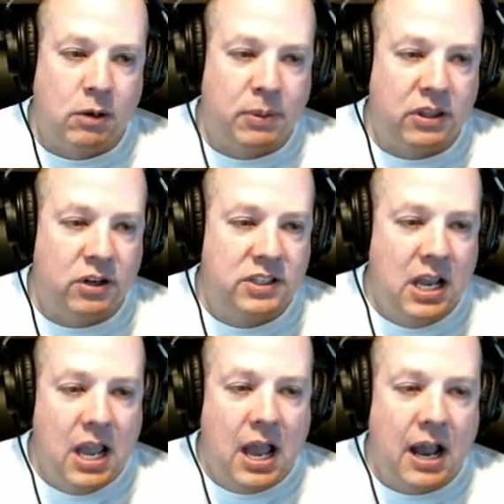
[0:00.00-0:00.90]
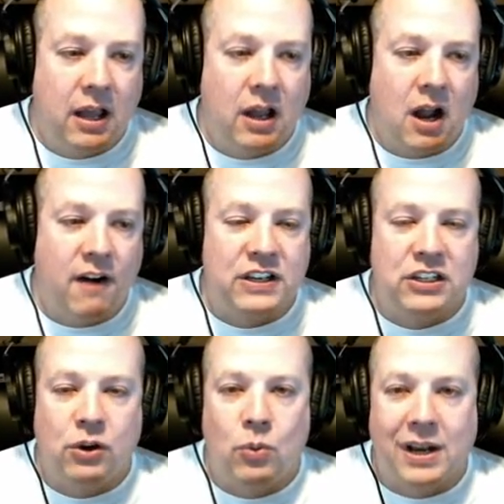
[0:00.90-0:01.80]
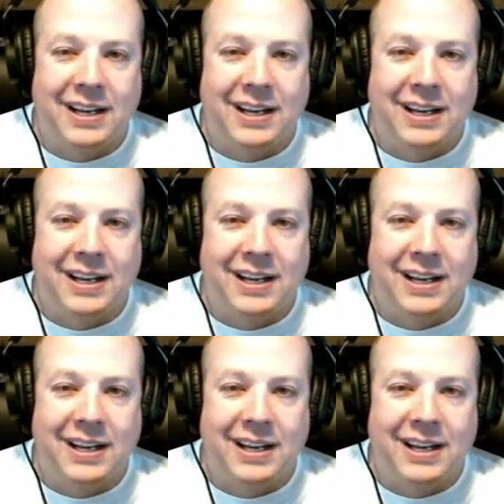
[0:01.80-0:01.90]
But there's obviously a red